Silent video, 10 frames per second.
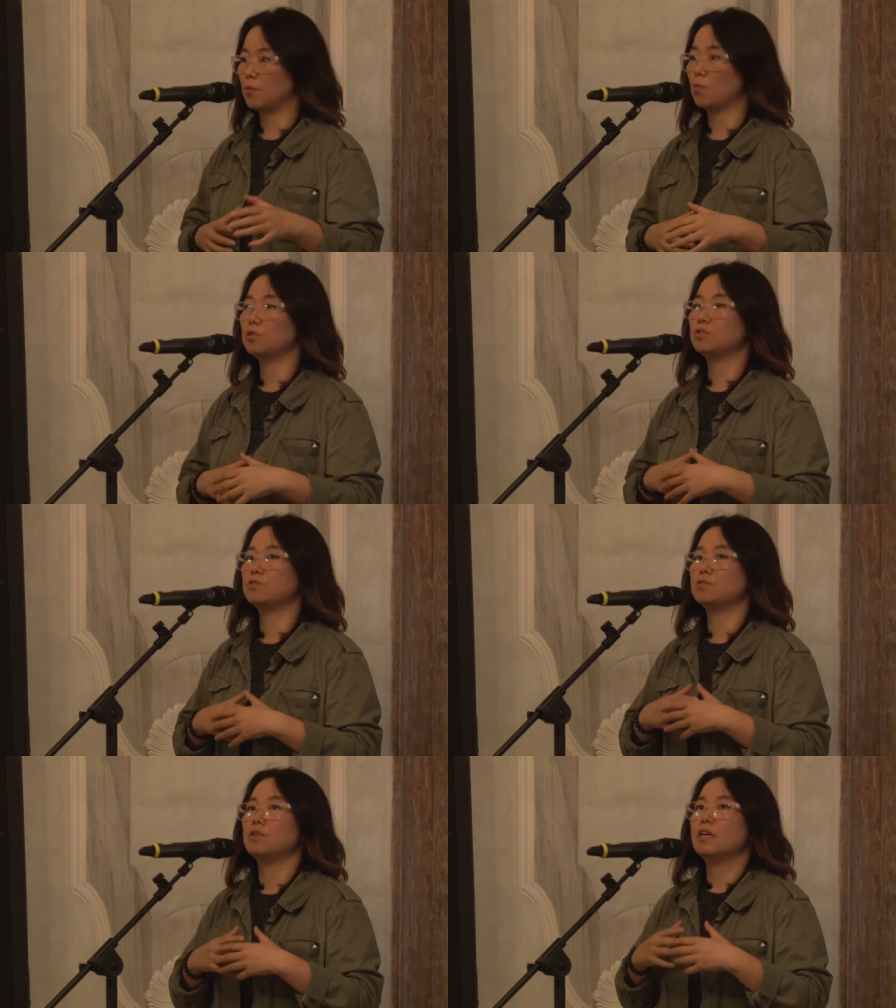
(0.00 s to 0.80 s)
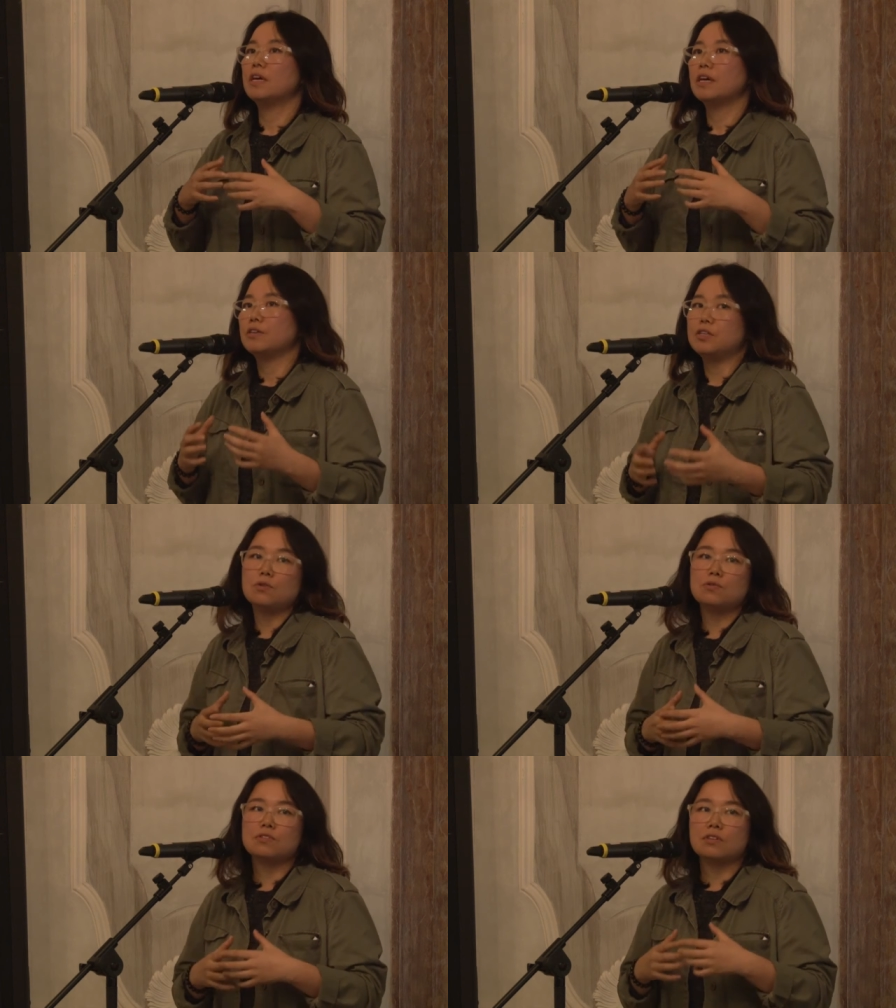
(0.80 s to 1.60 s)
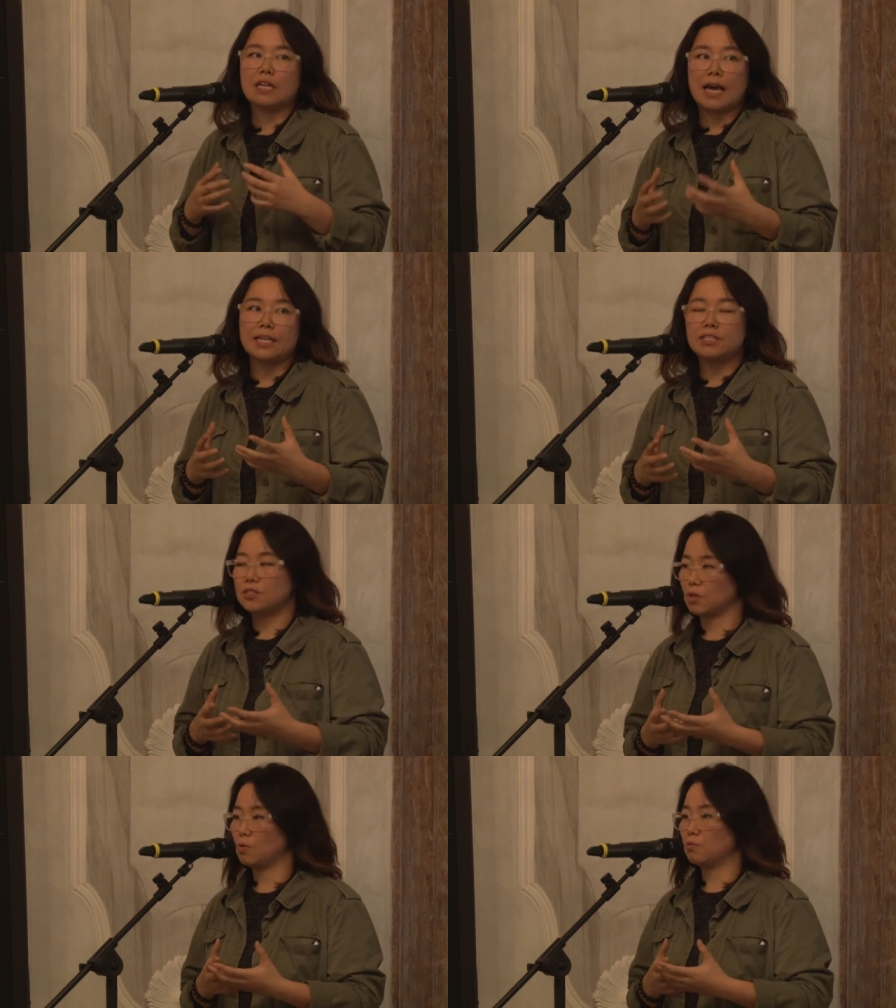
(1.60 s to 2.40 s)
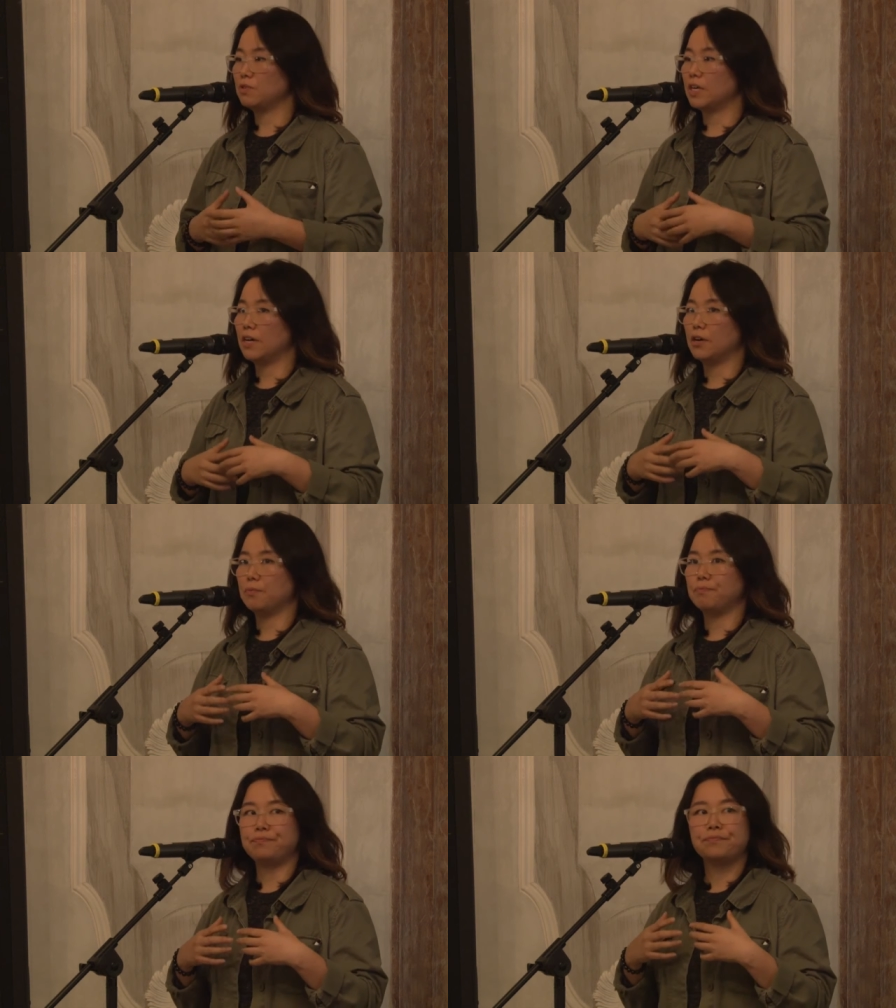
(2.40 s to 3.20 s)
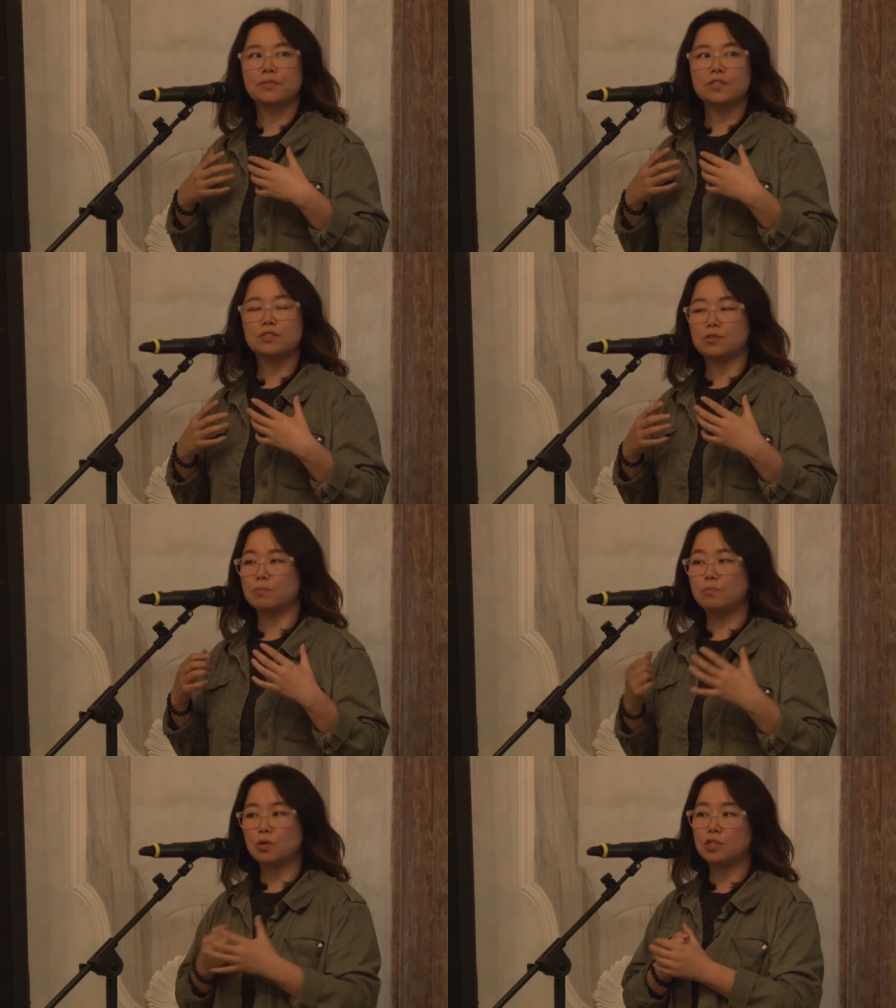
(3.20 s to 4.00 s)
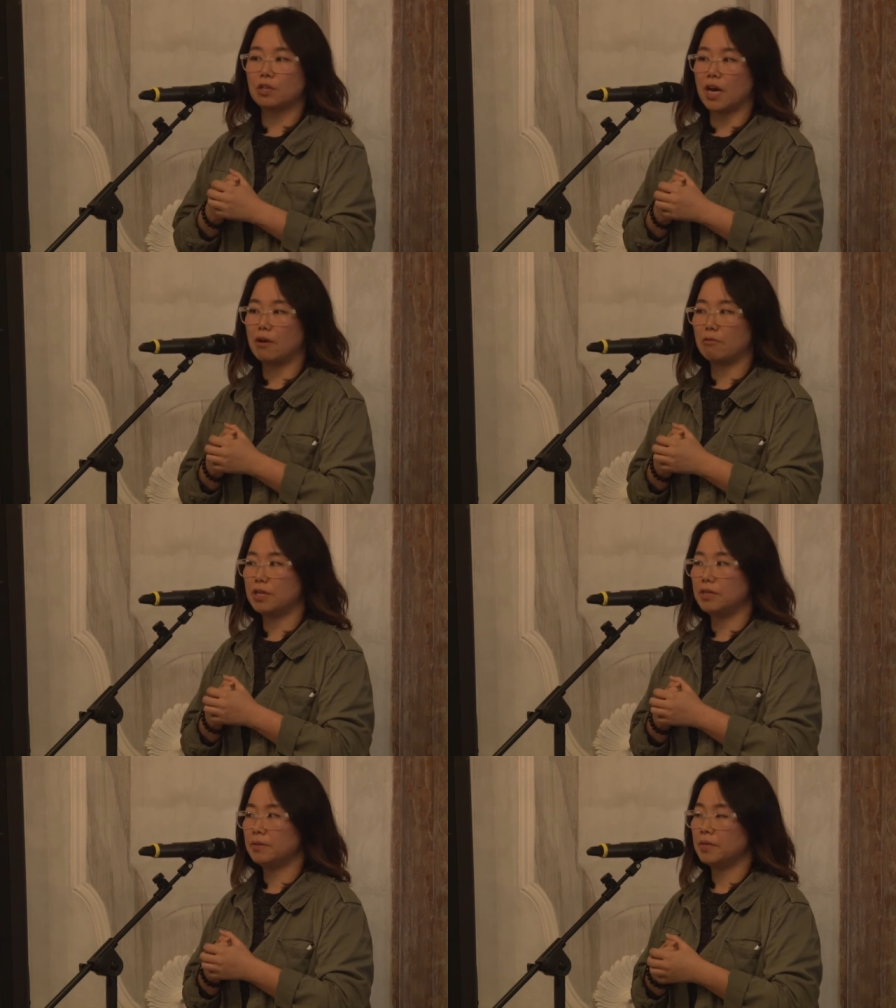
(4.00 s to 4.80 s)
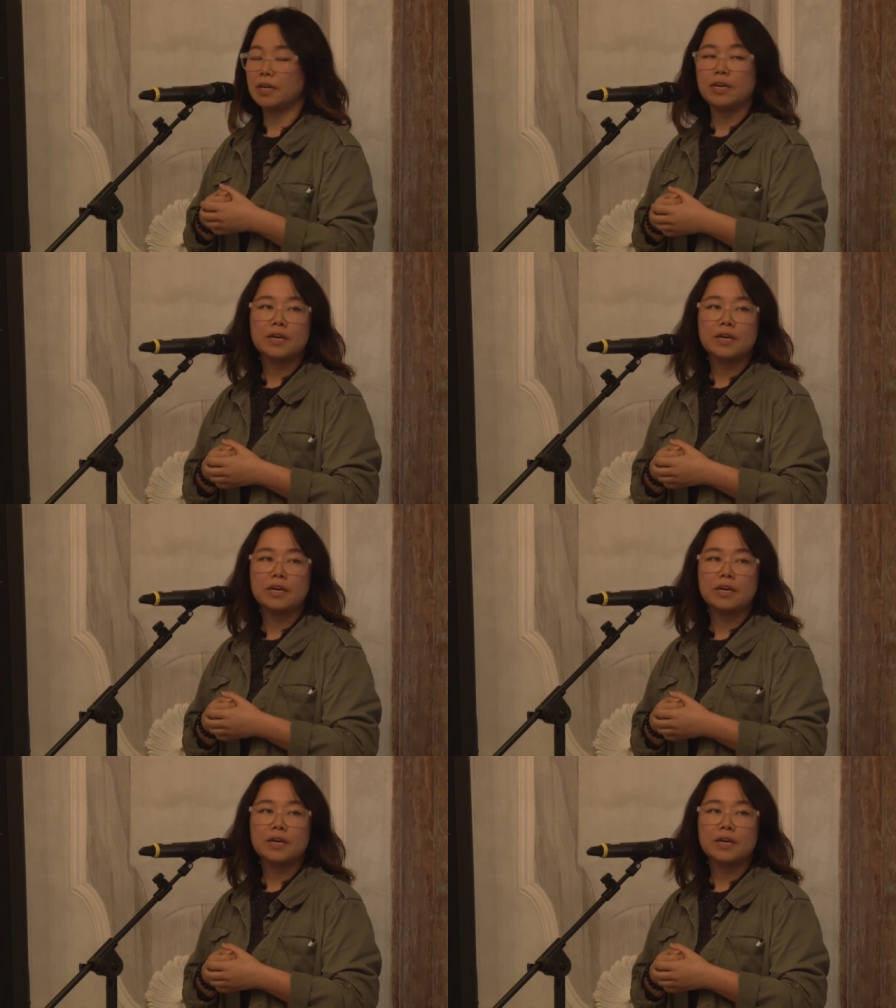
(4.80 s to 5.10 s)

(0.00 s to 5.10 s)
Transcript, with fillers: I want to use the light tone um, to push the irony.